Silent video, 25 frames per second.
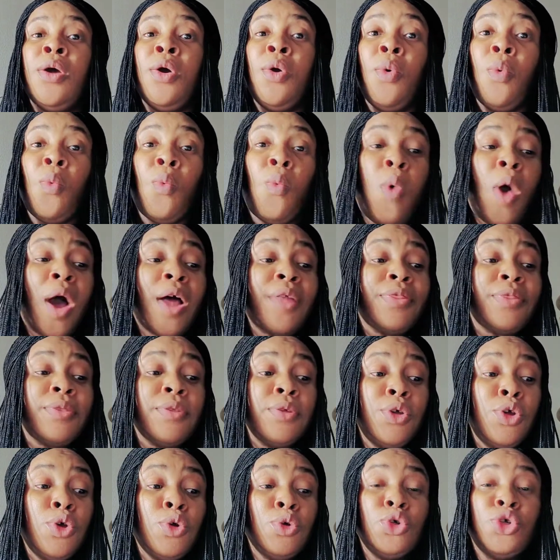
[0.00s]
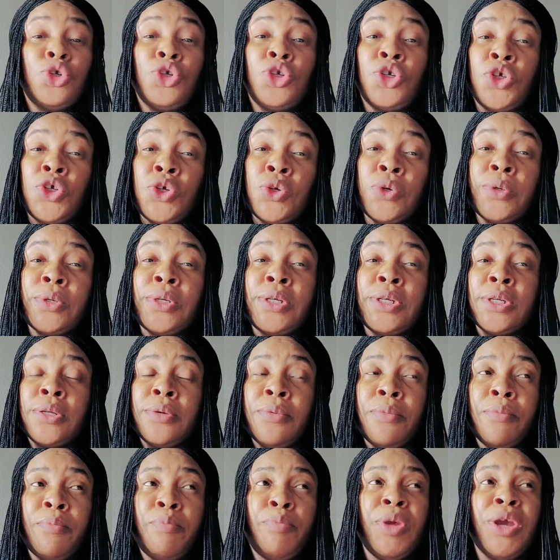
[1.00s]
What you should
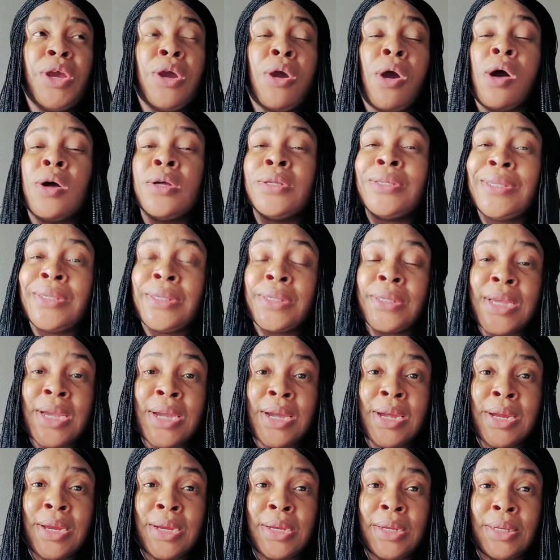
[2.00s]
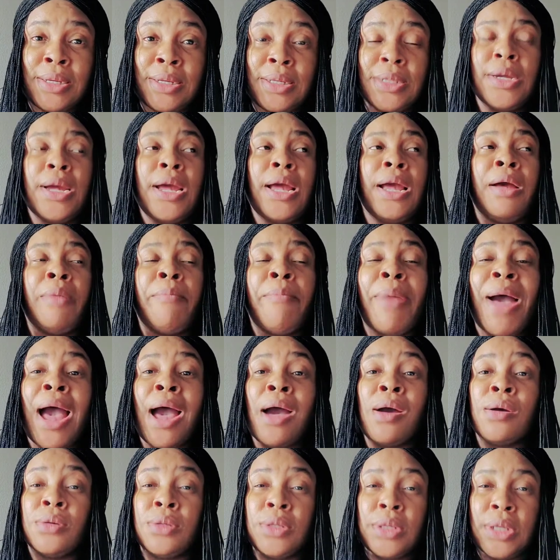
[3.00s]
be concerned
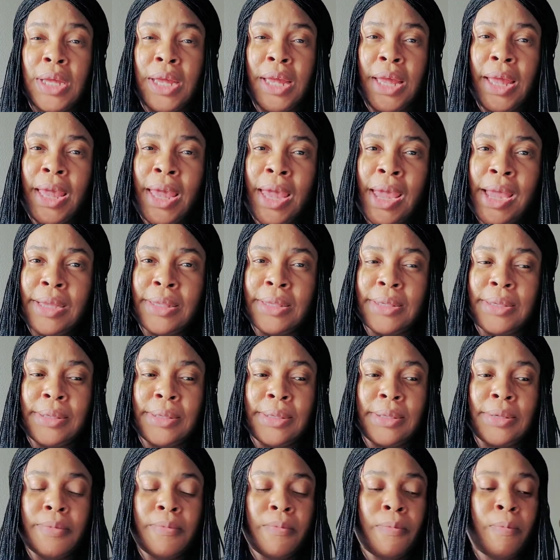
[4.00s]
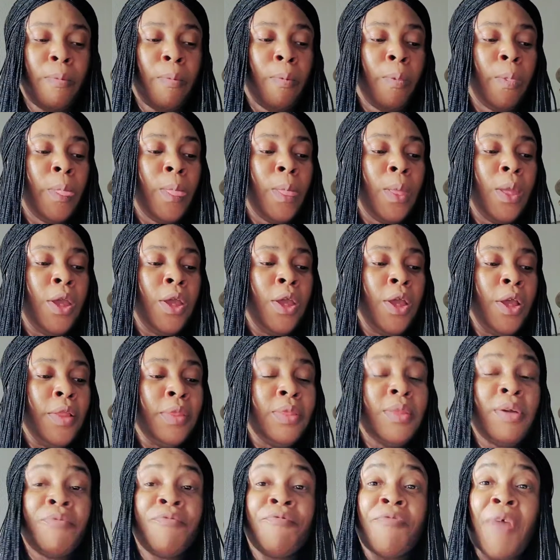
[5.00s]
about is
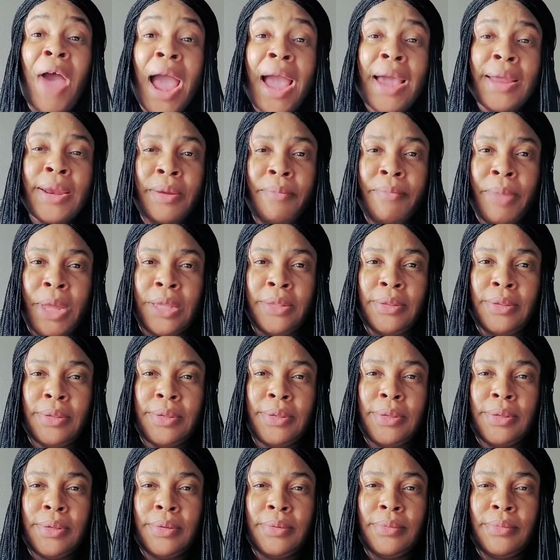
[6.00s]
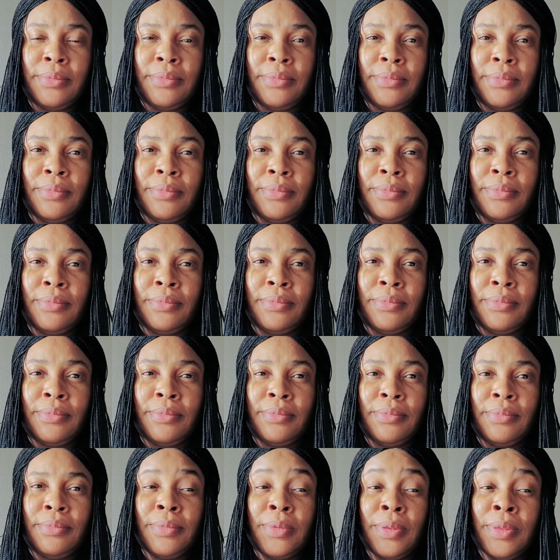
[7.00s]
the vitamins,
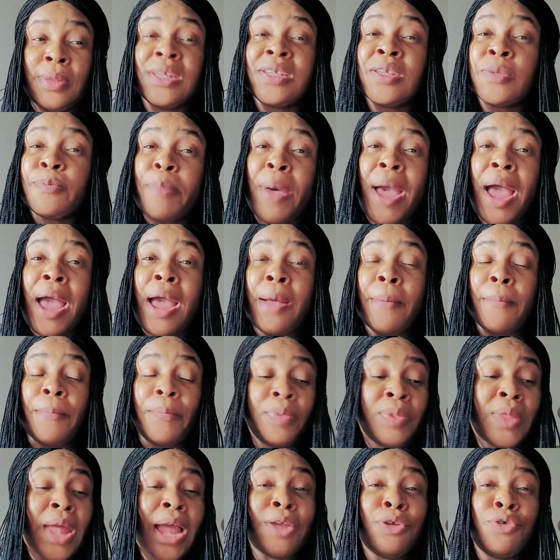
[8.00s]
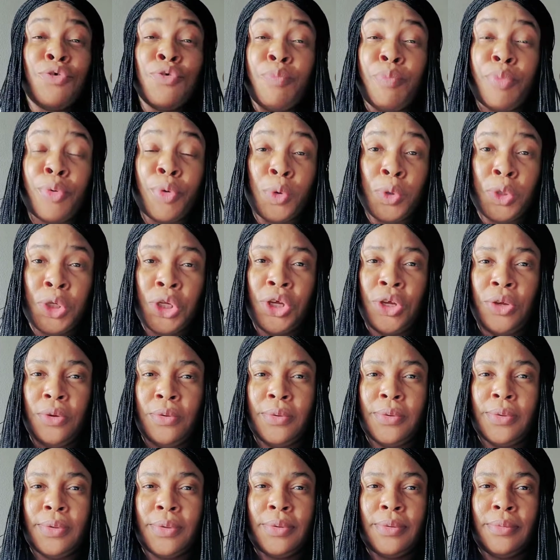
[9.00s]
the sperm that you
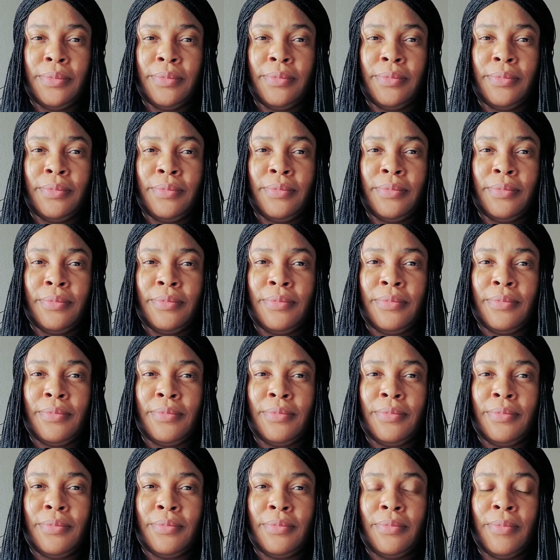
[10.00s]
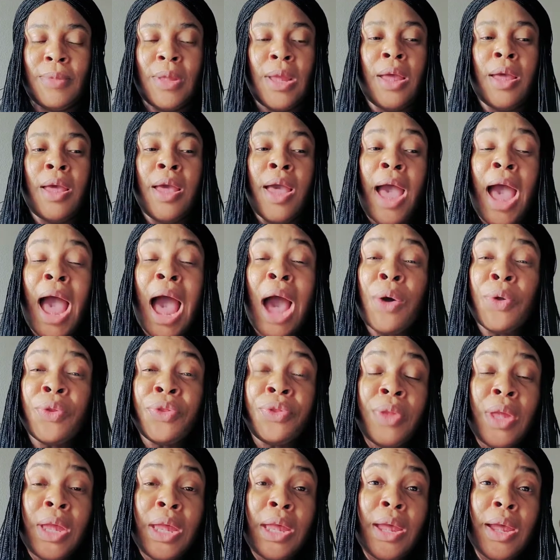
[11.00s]
produce. How
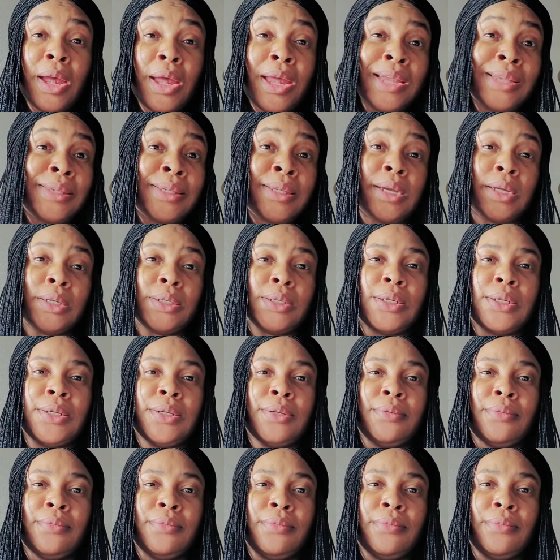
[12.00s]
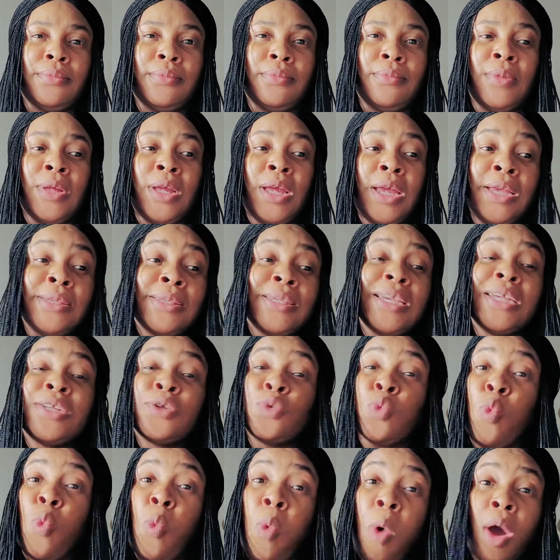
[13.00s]
thick is it? Is
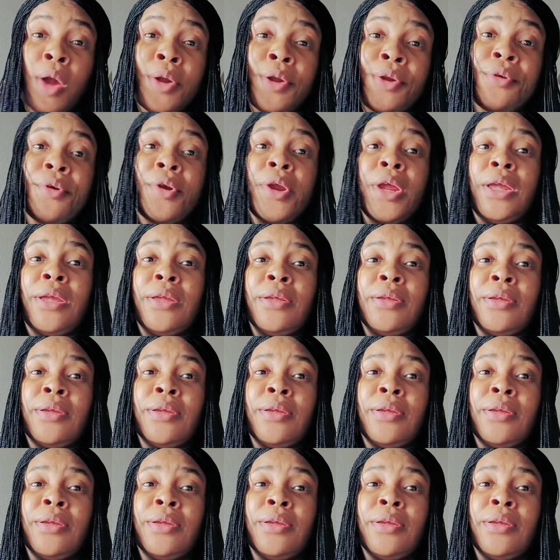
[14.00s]
it watery?